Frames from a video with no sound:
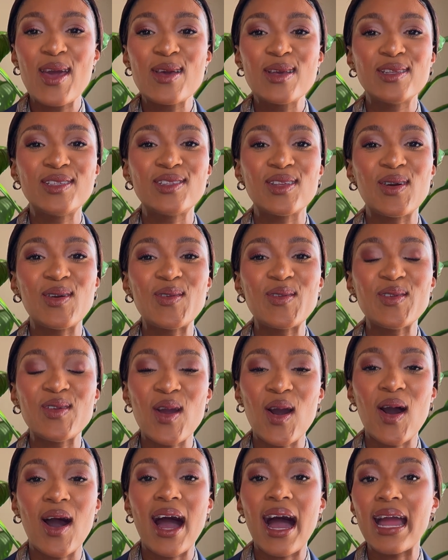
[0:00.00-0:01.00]
So
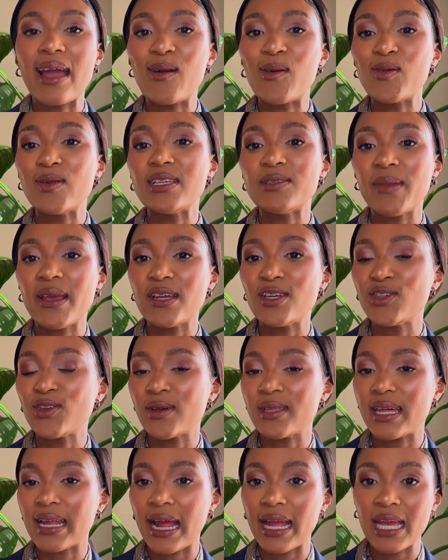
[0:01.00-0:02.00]
yeah, I always make
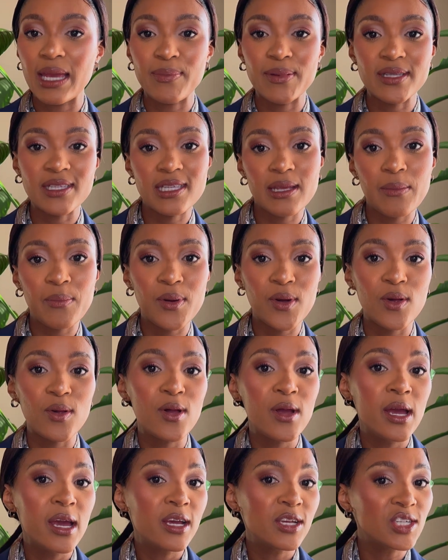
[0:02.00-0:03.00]
sure that I keep it simple.